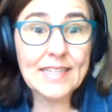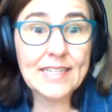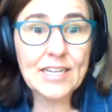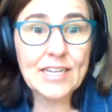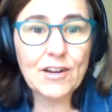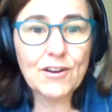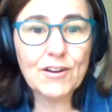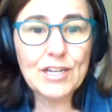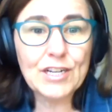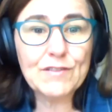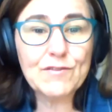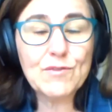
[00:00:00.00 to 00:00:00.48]
in
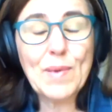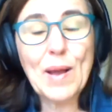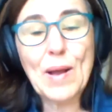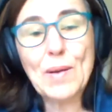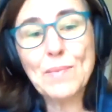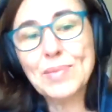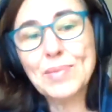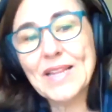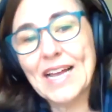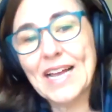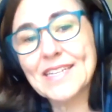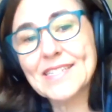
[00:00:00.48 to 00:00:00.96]
the narrative
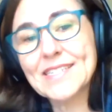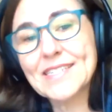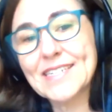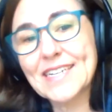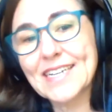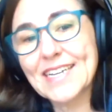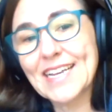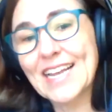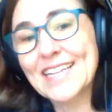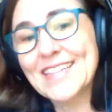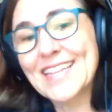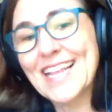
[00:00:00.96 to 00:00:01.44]
about
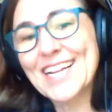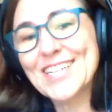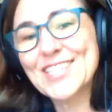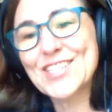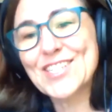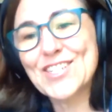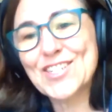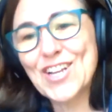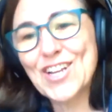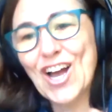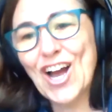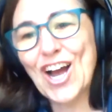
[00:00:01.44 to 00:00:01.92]
plastic, and
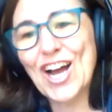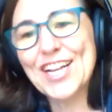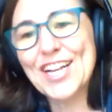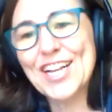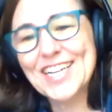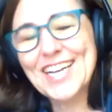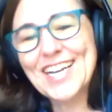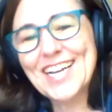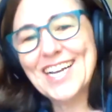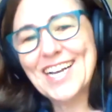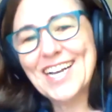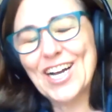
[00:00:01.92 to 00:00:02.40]
that's
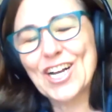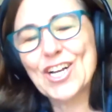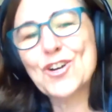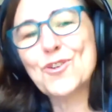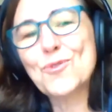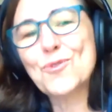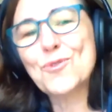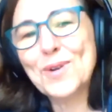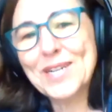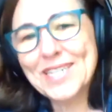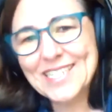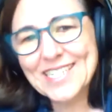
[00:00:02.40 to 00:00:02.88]
not a
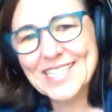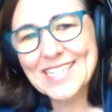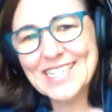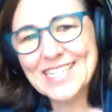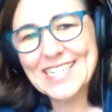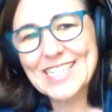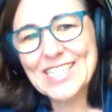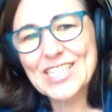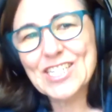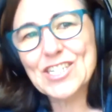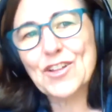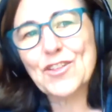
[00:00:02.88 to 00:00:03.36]

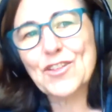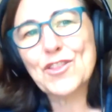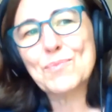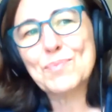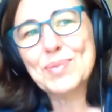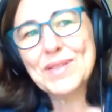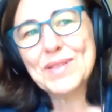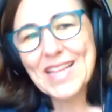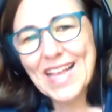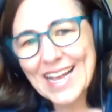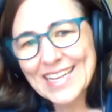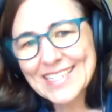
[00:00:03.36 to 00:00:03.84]
coincidence. You know,
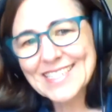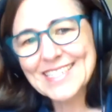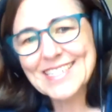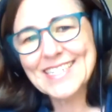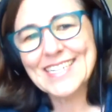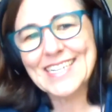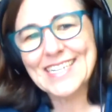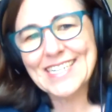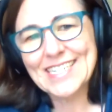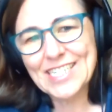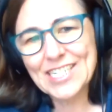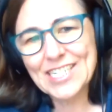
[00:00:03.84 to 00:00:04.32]
the plastic